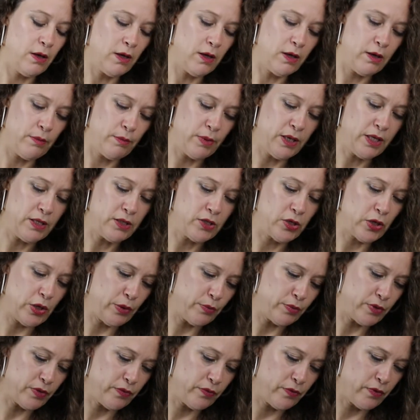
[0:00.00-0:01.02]
in
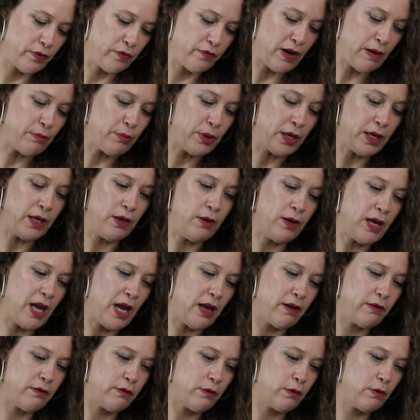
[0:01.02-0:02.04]
terms of the fabric you
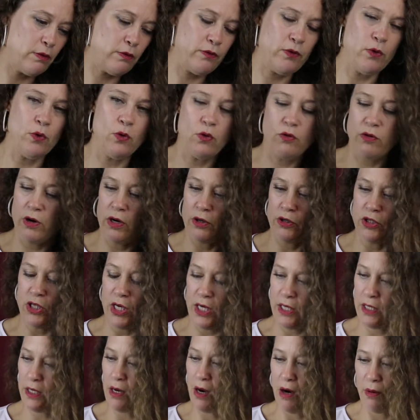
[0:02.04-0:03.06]
get for
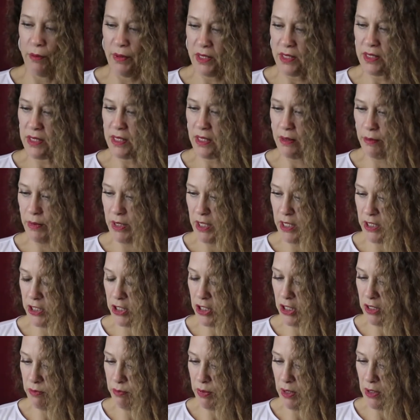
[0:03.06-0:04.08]
crocheted garments. I mean, it's
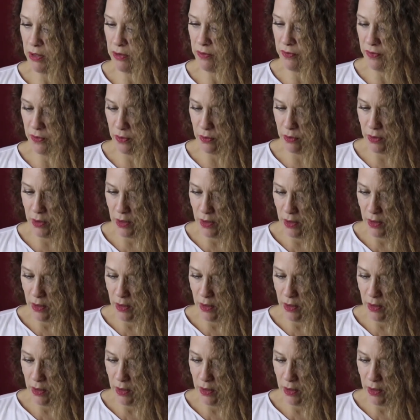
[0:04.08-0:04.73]
just beautiful.